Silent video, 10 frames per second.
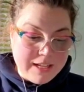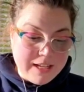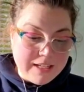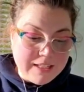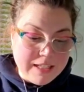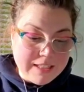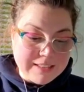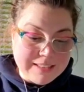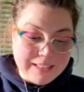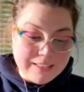hidden and
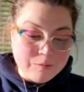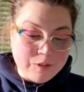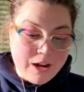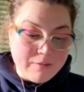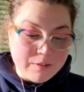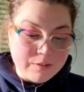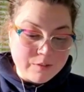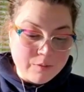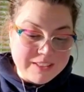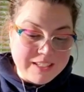seldom traveled,
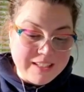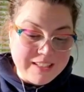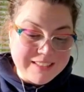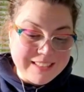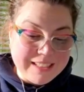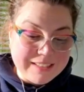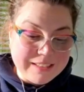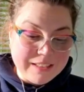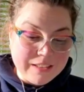which leads us